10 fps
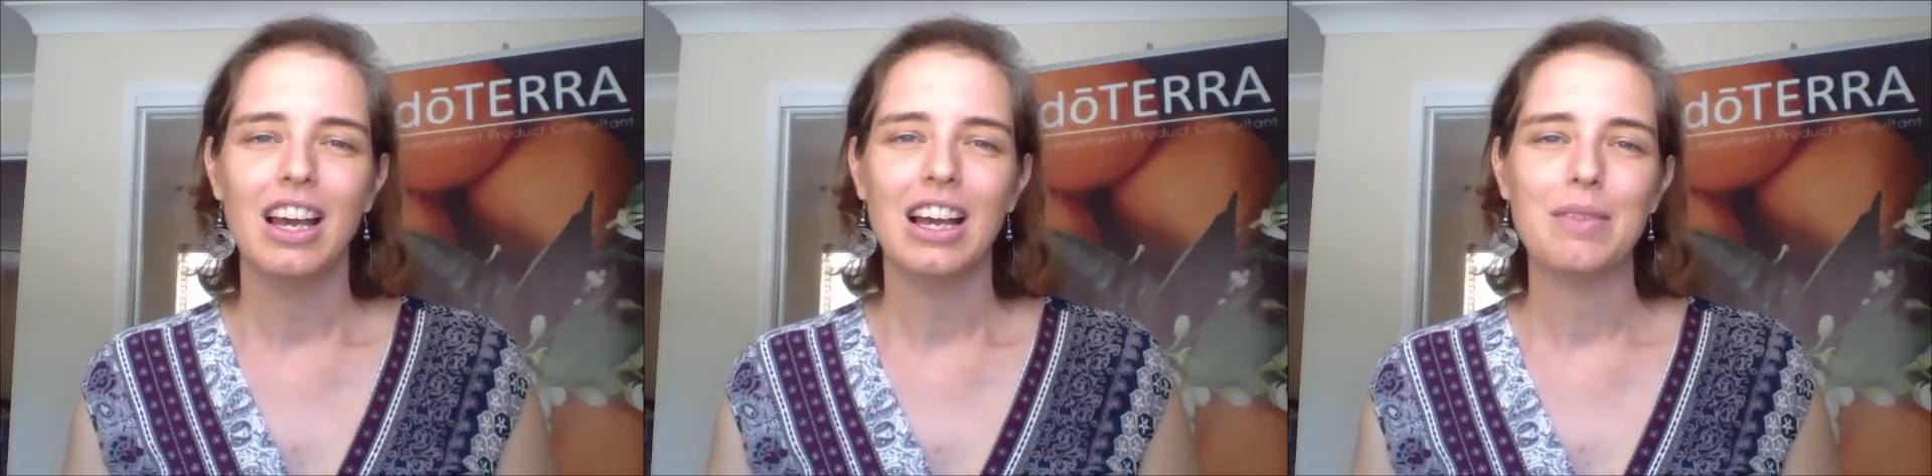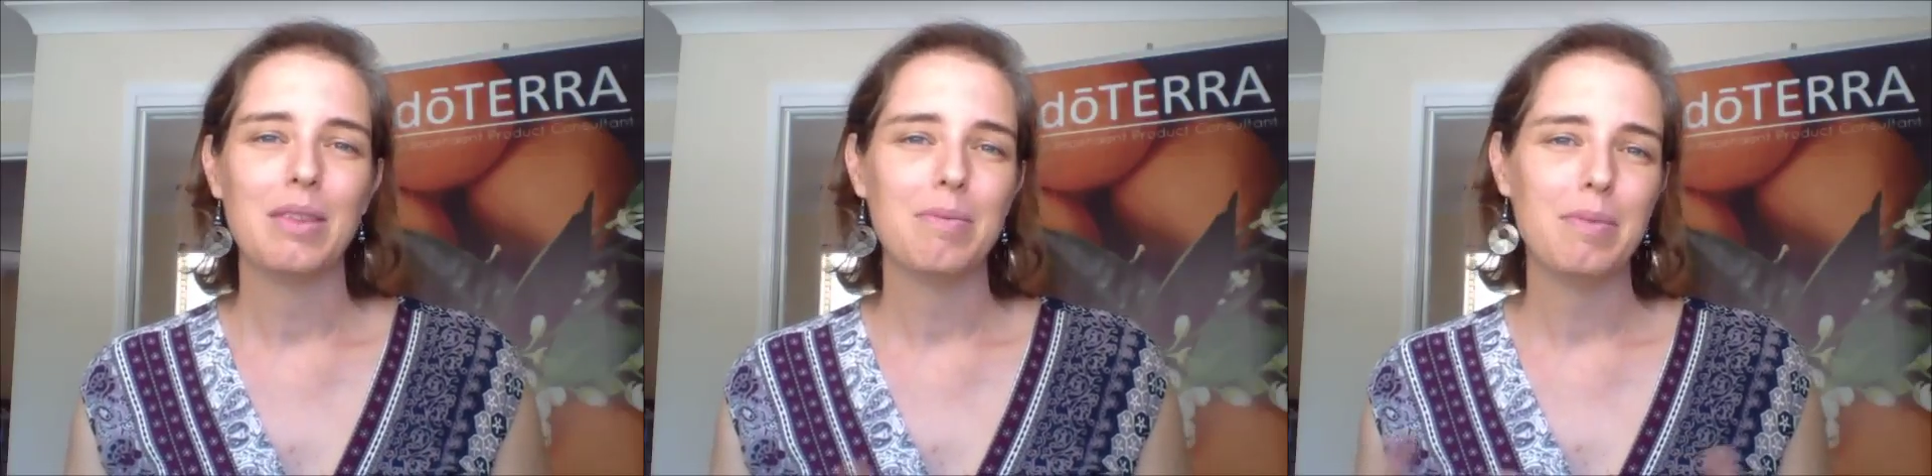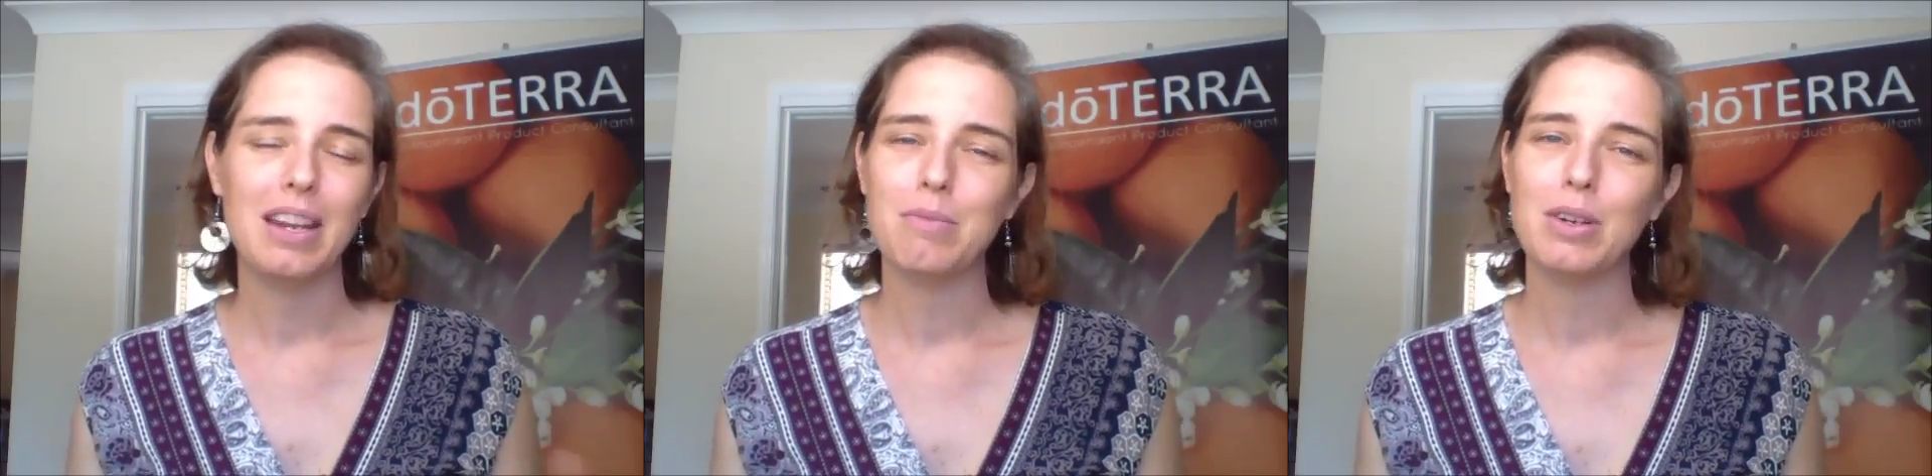
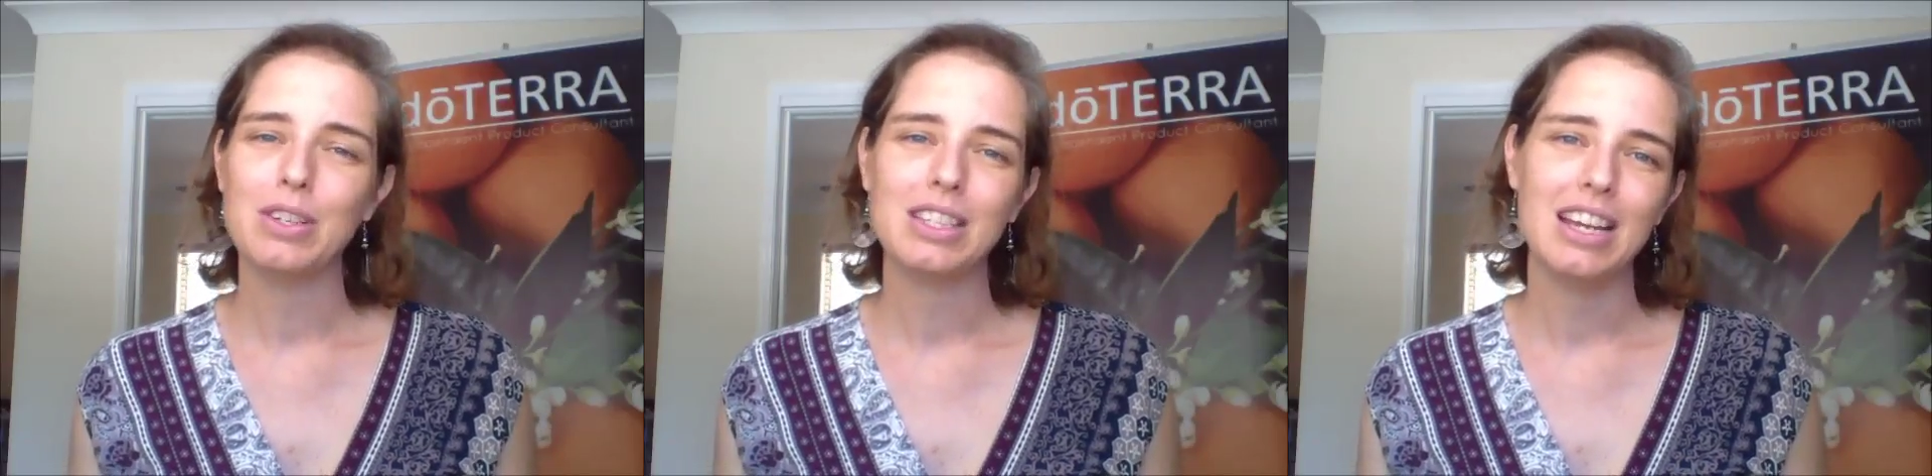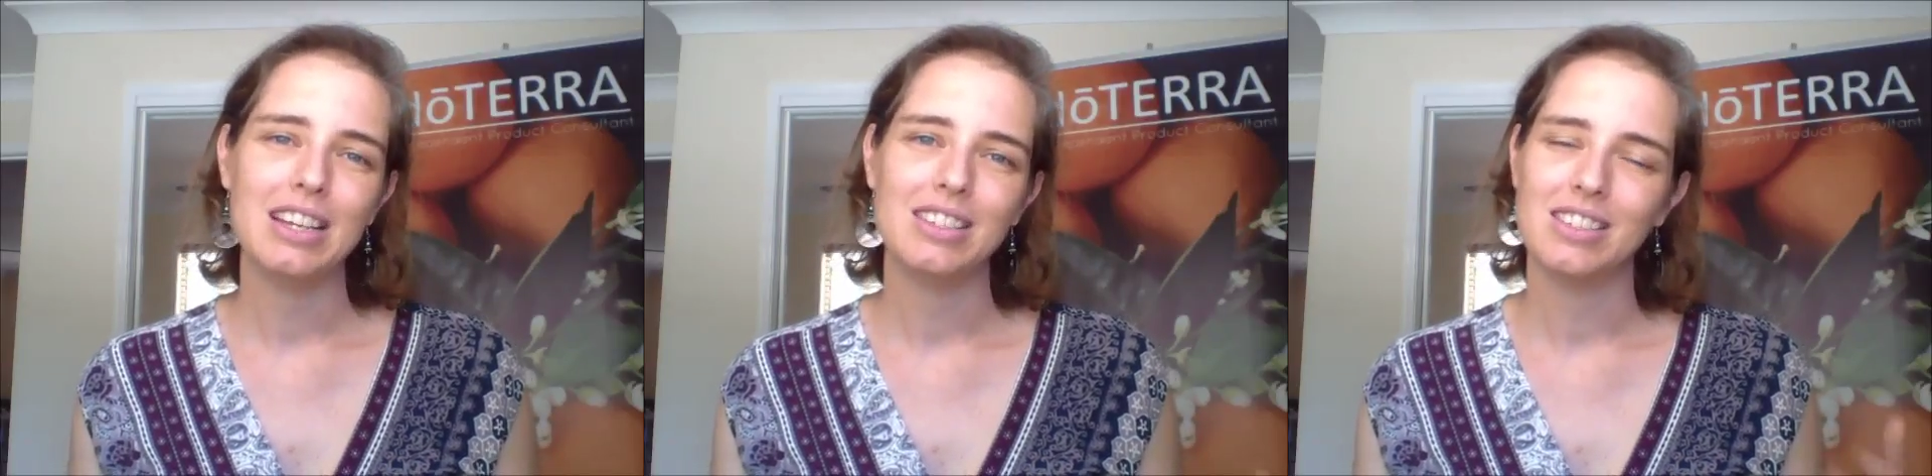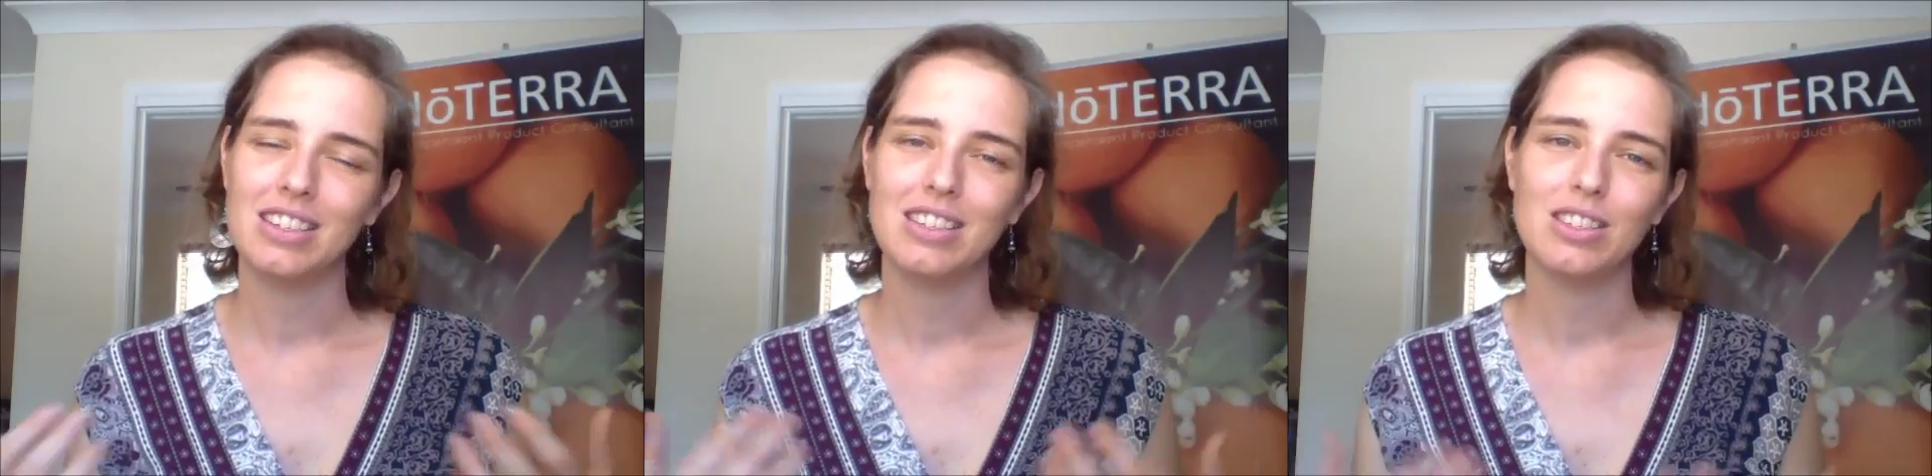But in most
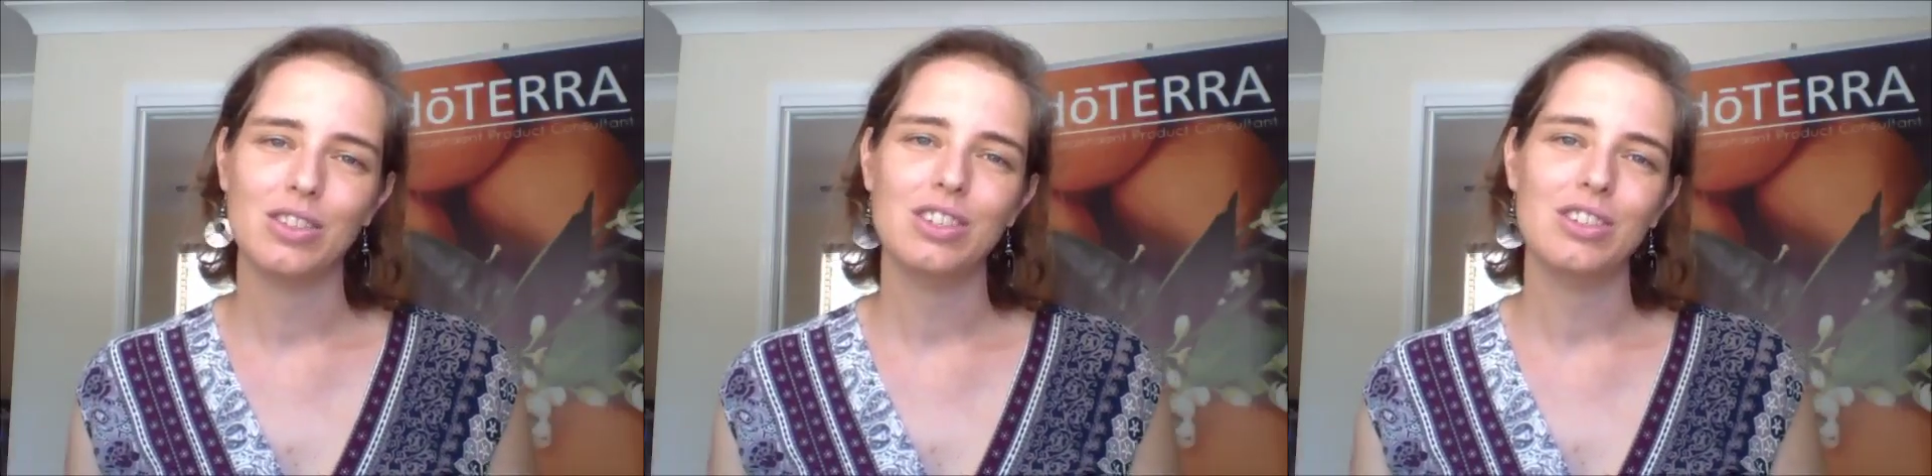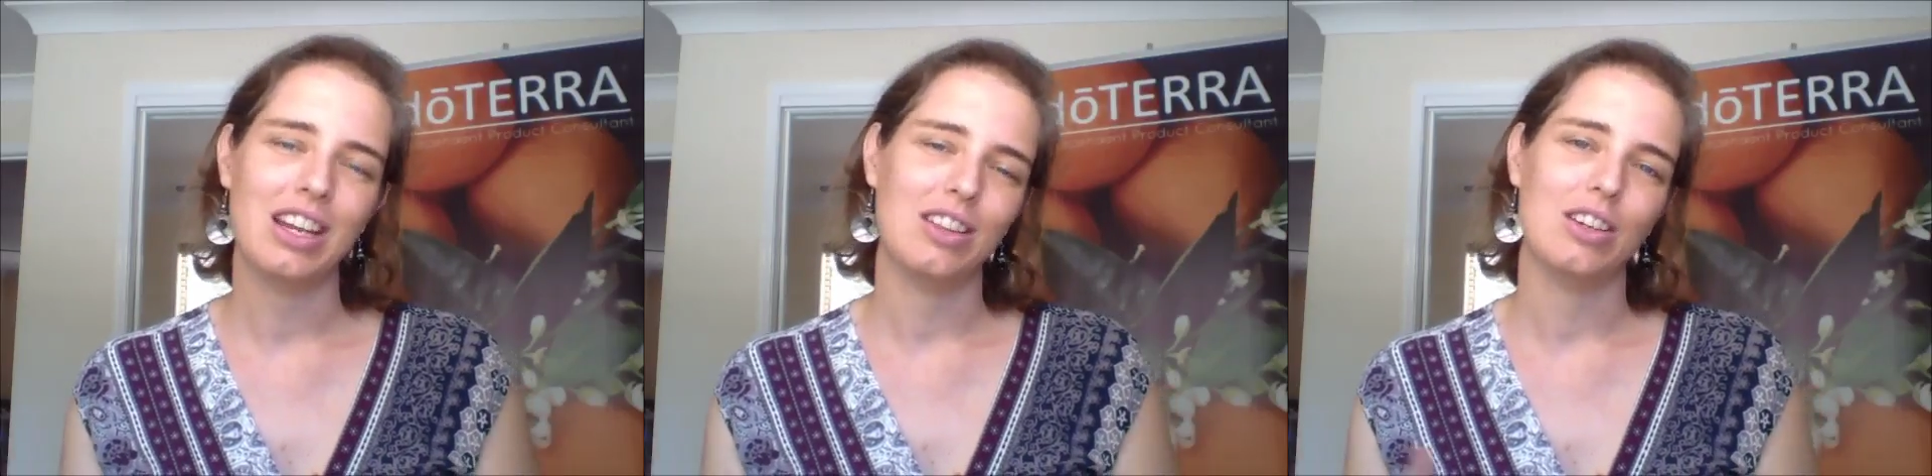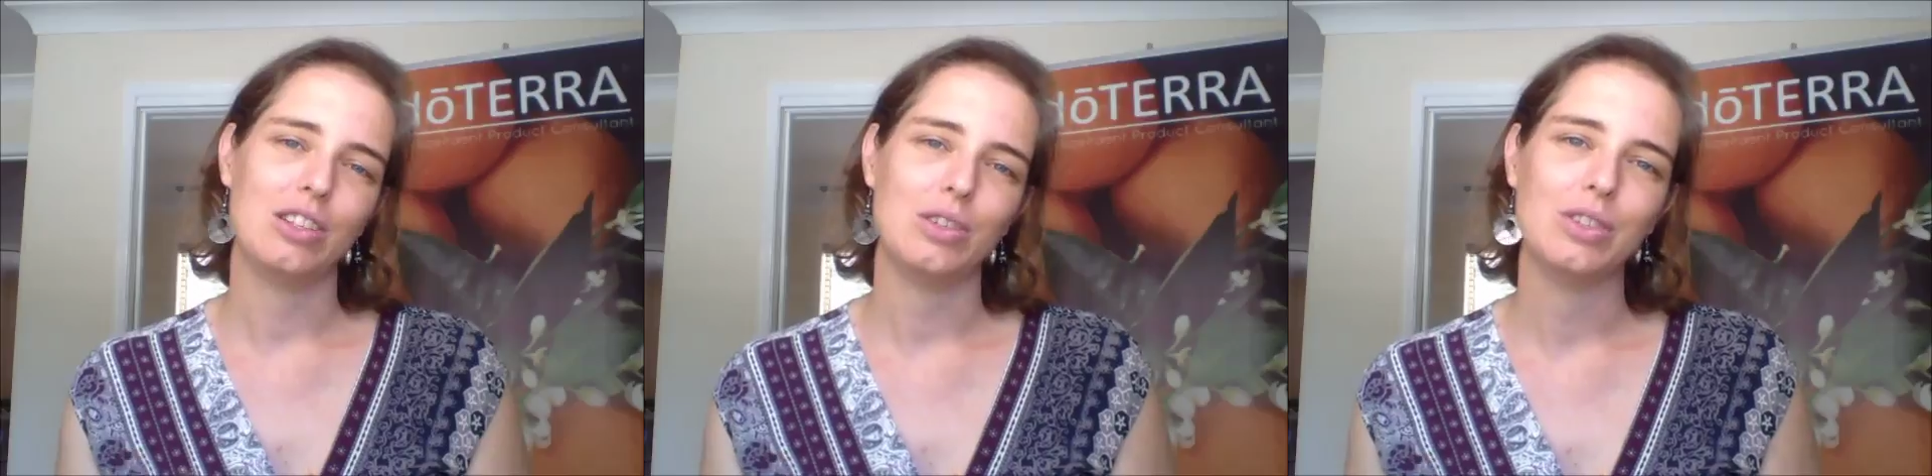cases, as long as you're
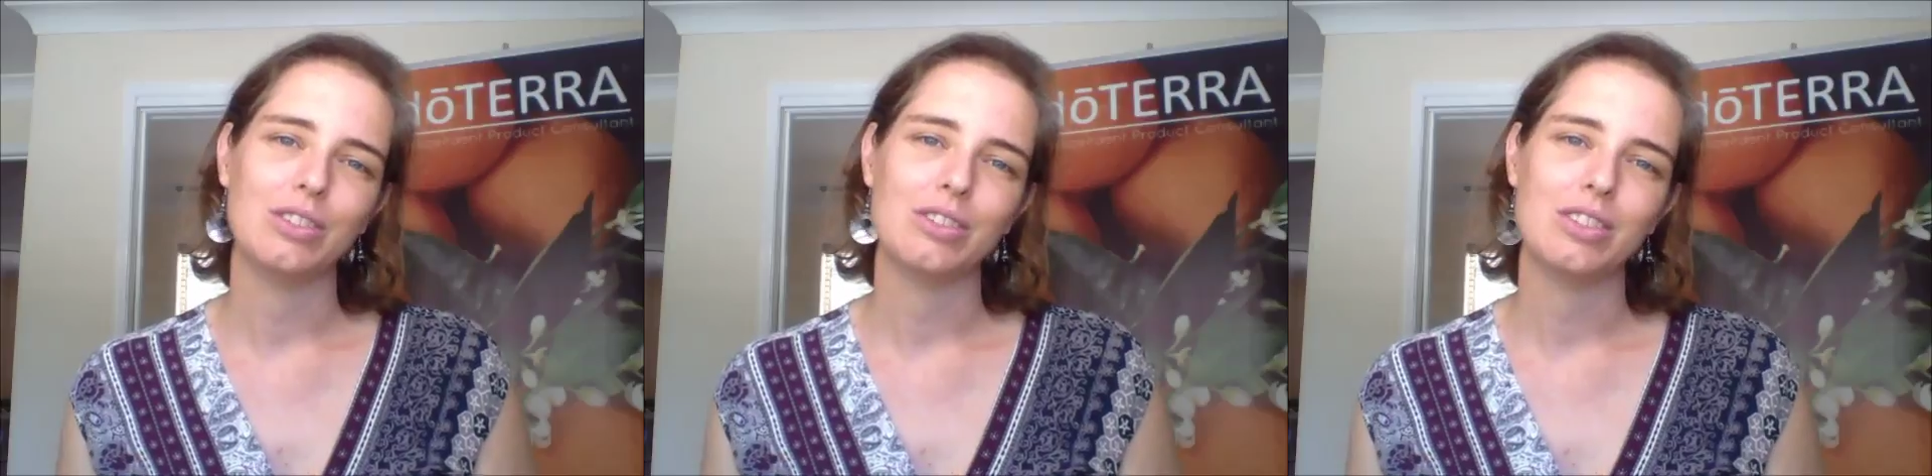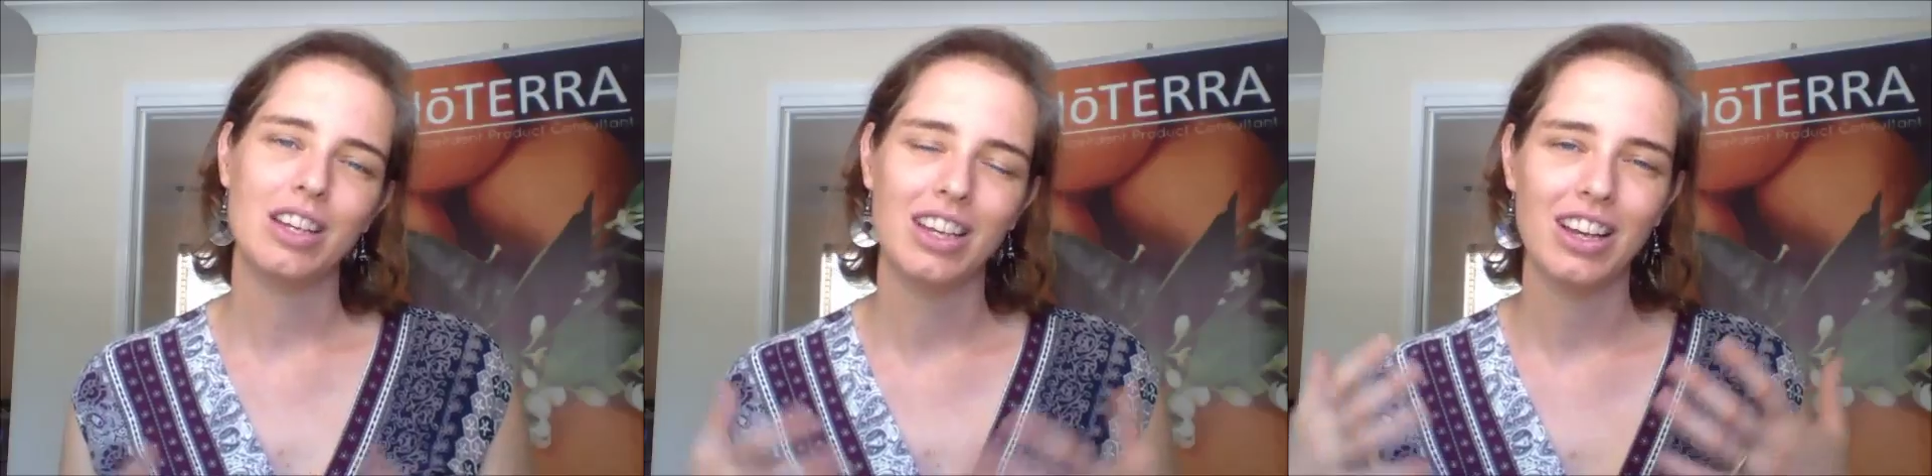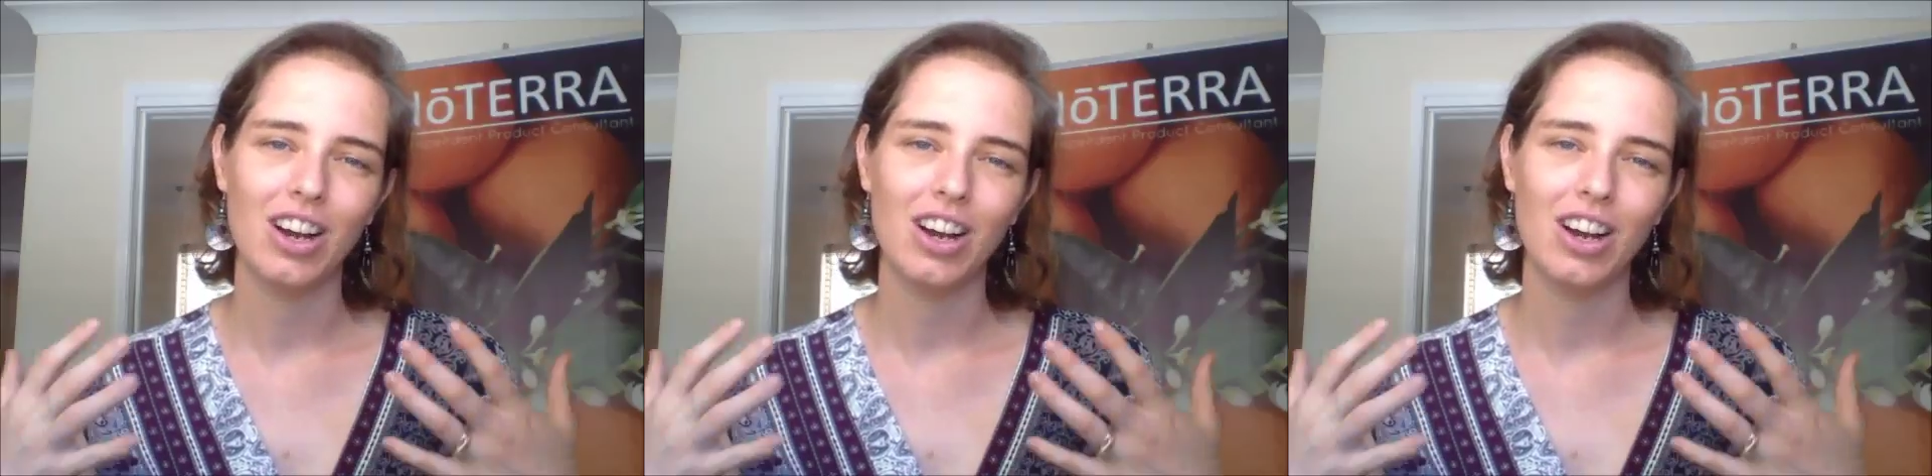getting those oils